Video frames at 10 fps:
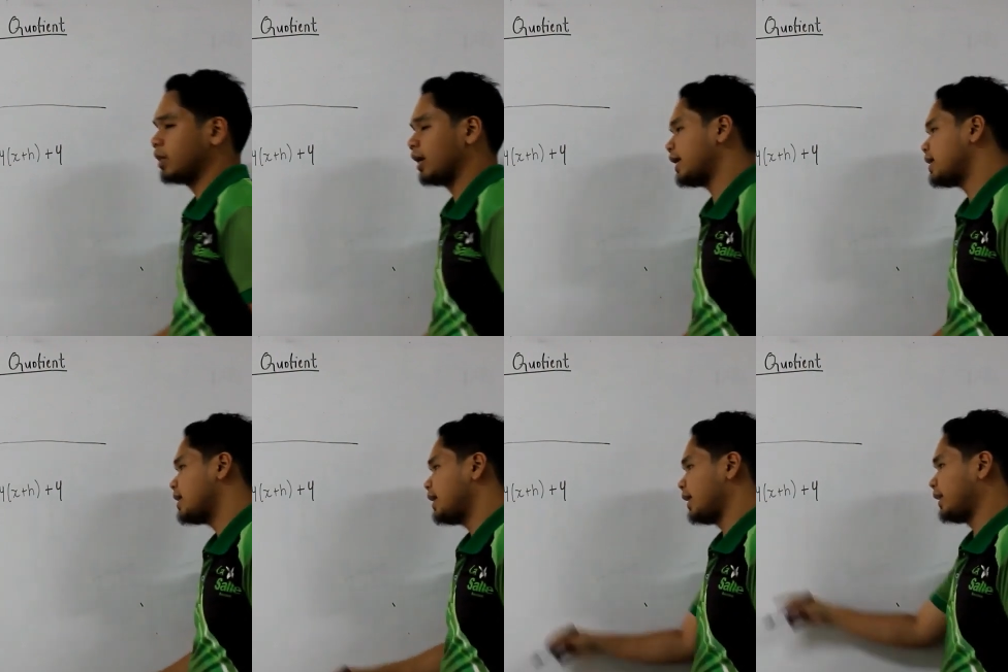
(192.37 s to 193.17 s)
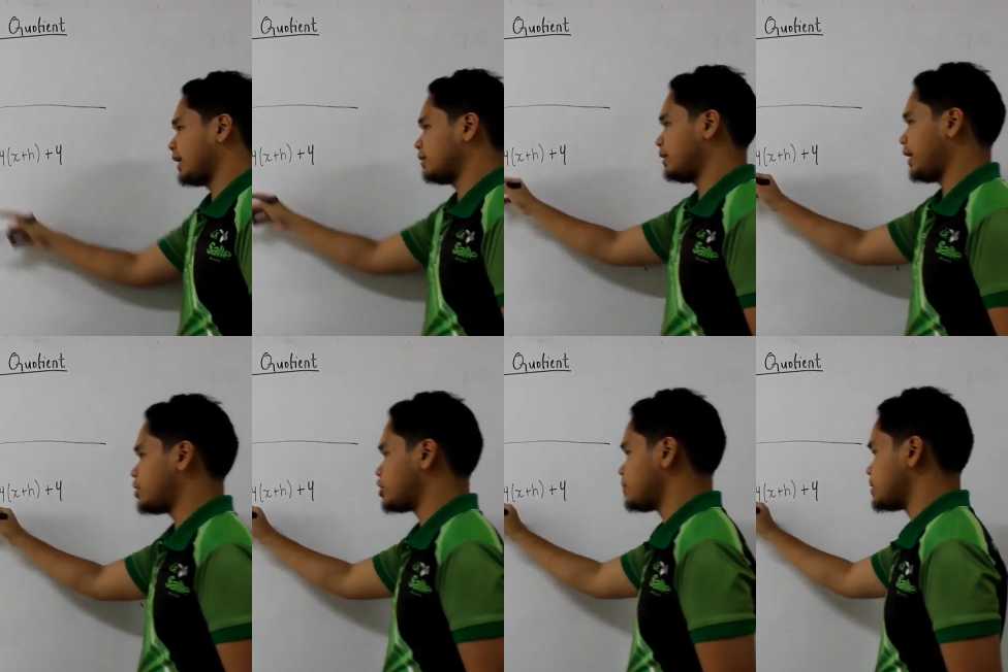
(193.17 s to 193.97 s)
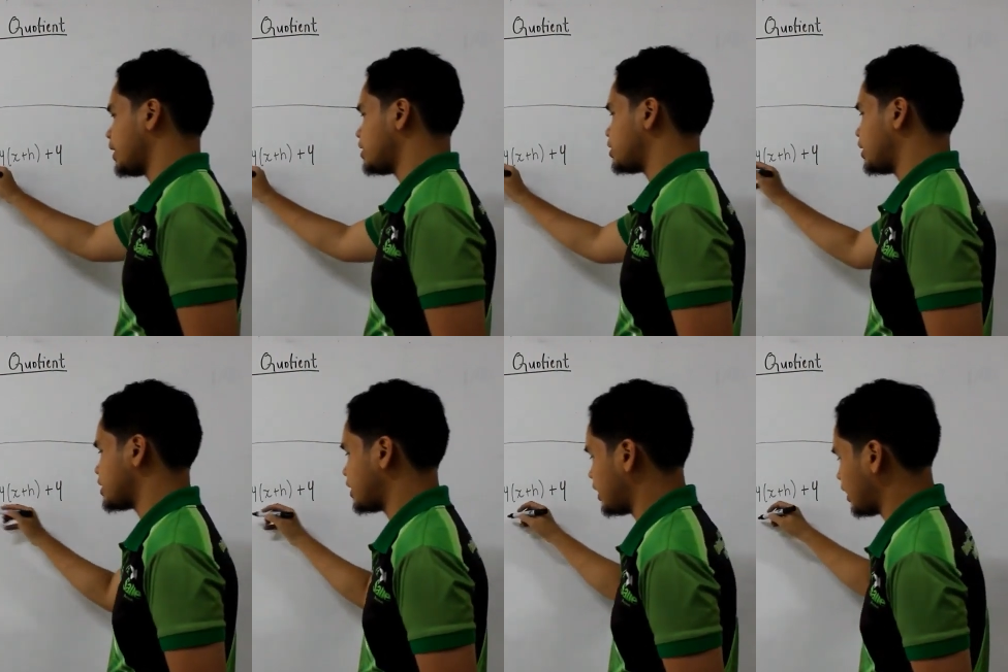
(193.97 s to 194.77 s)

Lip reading: Okay, and then h times h is gonna